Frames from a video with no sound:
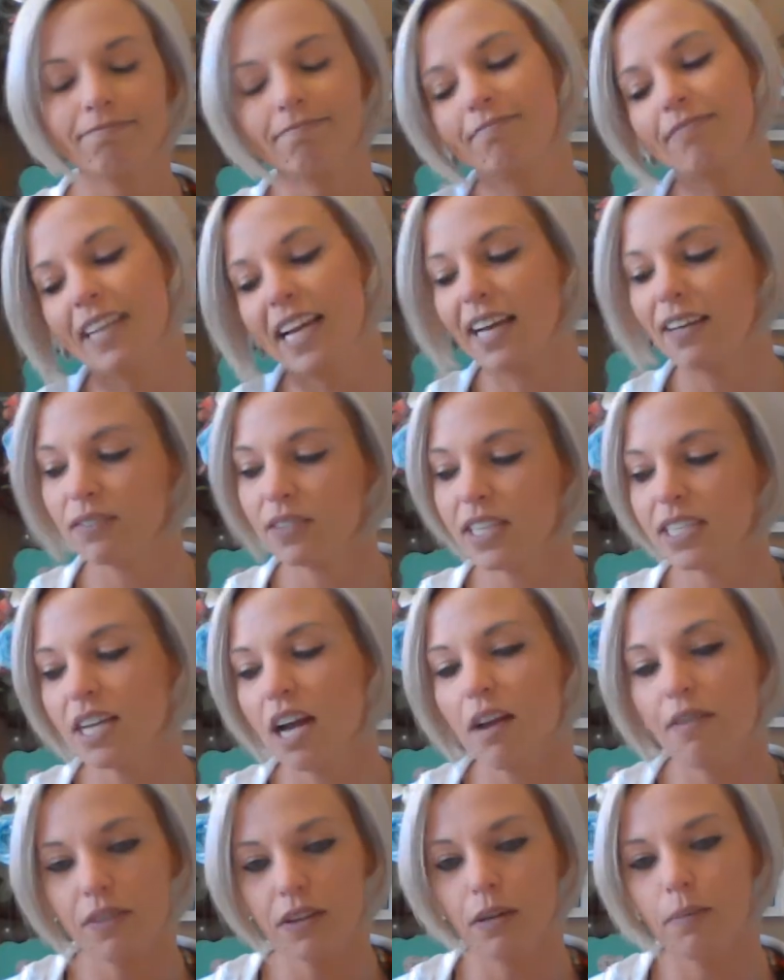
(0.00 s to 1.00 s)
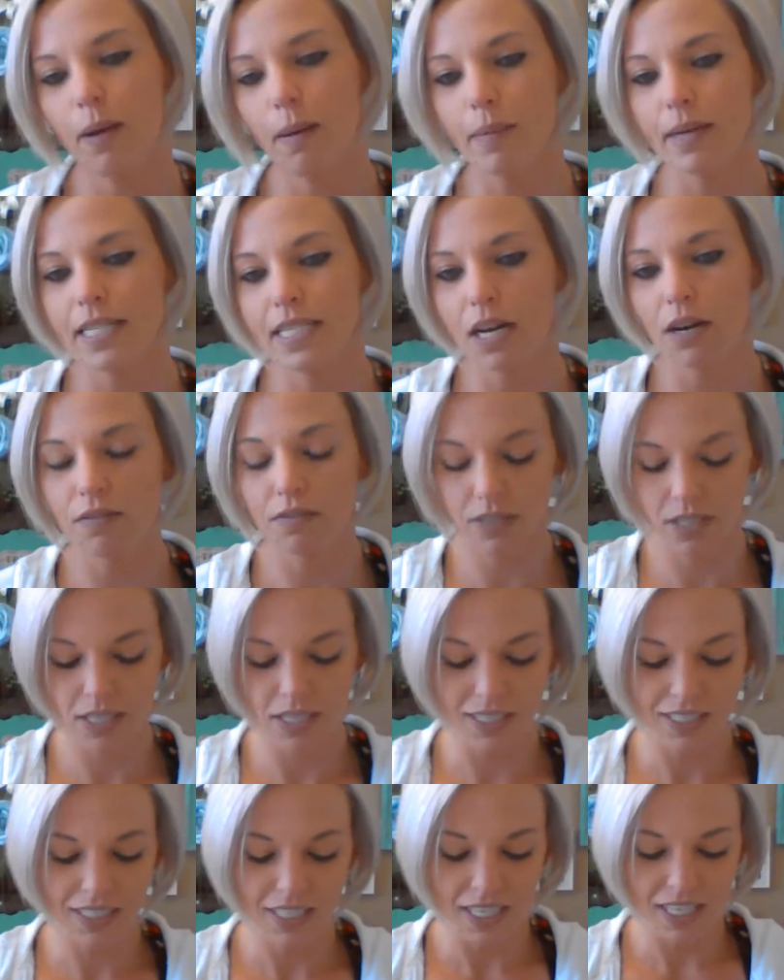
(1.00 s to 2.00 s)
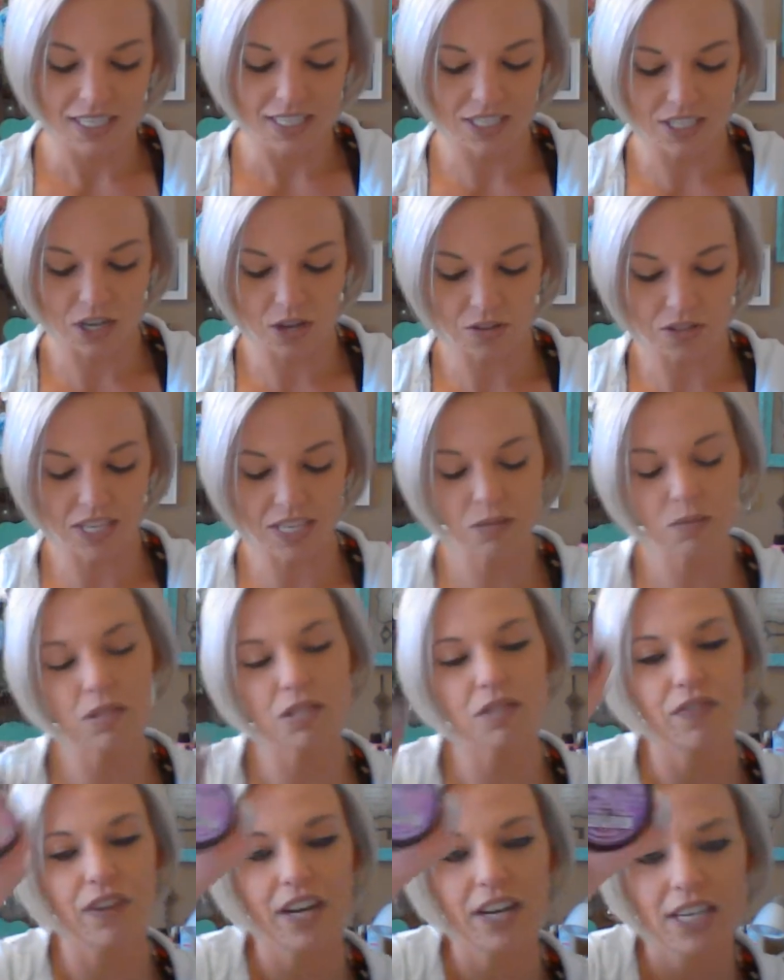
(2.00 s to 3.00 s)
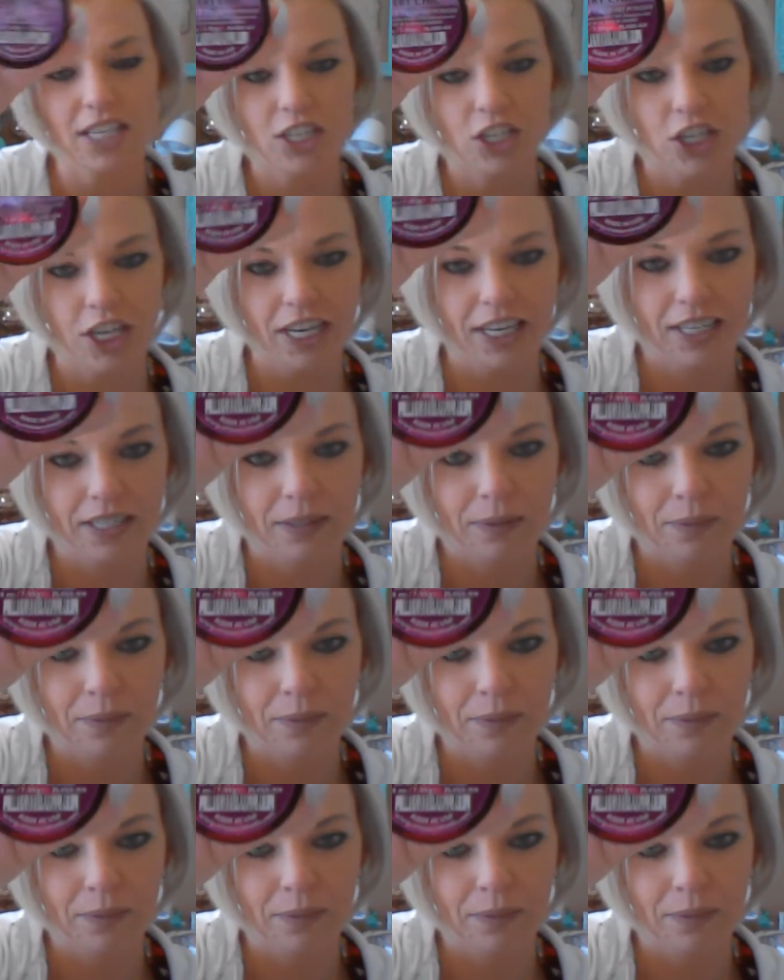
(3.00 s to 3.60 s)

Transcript: Yeah, that's how I feel myself. So this was very chic.